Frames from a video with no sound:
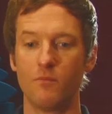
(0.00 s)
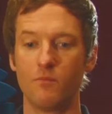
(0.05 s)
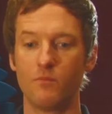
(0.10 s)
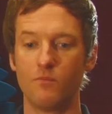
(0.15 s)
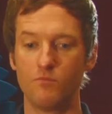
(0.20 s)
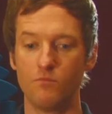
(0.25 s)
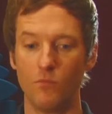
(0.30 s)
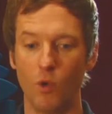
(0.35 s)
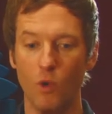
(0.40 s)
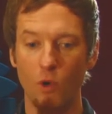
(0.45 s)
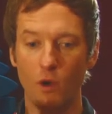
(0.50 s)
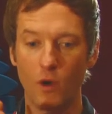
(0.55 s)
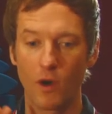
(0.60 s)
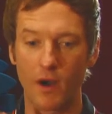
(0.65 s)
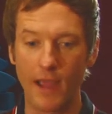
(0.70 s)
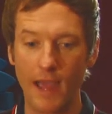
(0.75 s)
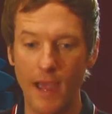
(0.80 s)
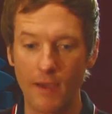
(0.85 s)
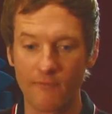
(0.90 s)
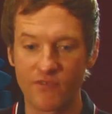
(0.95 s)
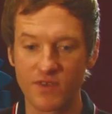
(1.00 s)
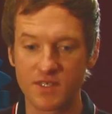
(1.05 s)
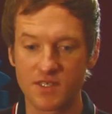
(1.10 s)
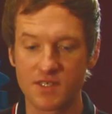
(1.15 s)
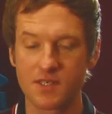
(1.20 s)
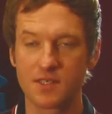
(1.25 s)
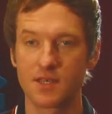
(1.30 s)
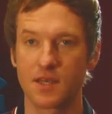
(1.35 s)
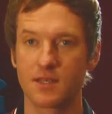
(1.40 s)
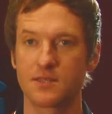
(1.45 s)
more
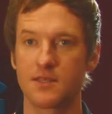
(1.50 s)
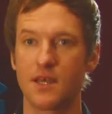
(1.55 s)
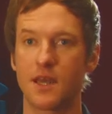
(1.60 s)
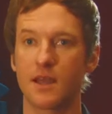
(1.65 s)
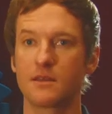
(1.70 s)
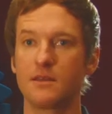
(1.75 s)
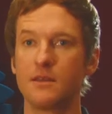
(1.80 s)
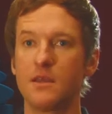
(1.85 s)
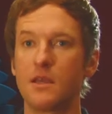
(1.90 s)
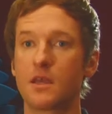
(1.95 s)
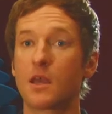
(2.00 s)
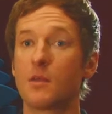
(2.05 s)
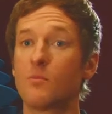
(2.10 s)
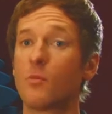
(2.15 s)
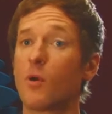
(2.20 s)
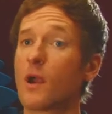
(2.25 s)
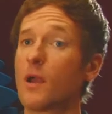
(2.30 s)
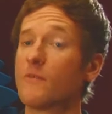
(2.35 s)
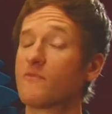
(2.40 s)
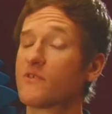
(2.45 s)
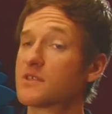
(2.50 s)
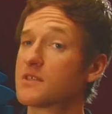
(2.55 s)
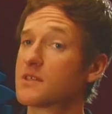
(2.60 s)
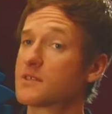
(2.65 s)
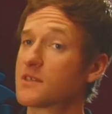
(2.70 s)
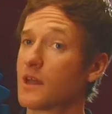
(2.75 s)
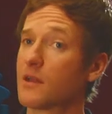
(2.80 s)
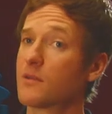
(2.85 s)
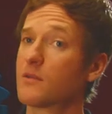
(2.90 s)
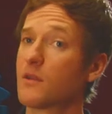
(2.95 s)
emphasis on technique and more
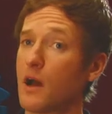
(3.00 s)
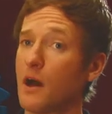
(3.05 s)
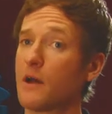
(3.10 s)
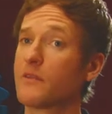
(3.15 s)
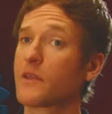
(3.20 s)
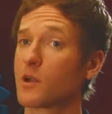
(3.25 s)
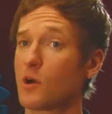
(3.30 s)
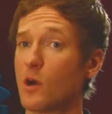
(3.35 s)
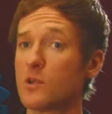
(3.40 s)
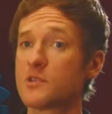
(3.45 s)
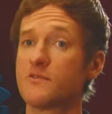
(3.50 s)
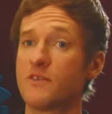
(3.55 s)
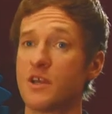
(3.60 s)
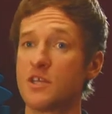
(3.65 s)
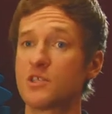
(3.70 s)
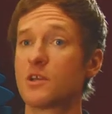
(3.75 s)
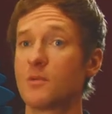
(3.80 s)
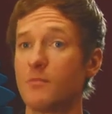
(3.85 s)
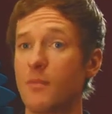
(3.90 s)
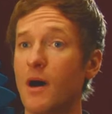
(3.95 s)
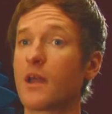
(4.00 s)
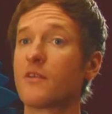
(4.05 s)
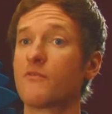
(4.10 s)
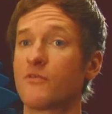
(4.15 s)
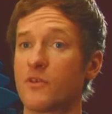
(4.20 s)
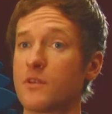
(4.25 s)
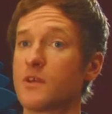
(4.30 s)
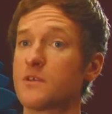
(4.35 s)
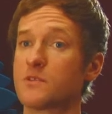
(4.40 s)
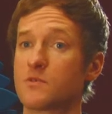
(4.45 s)
emphasis on the cultivation of
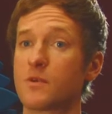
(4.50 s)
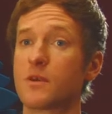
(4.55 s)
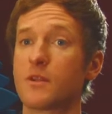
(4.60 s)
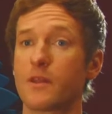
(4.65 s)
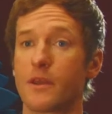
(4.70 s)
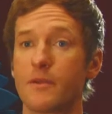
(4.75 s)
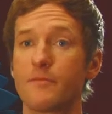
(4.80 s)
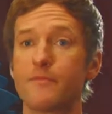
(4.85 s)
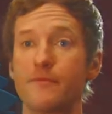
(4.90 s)
mindfulness, really.